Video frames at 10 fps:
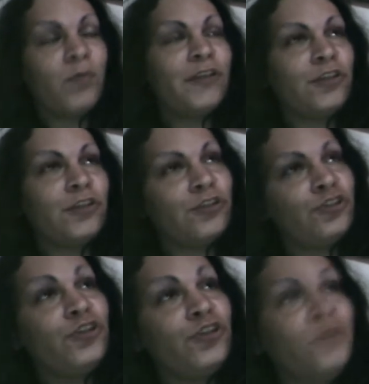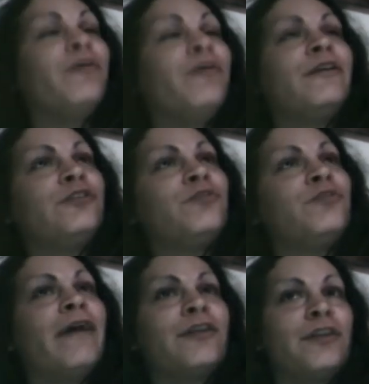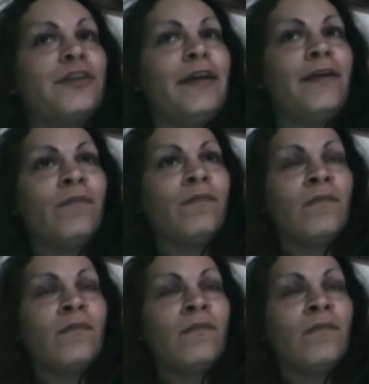would be so stupid to actually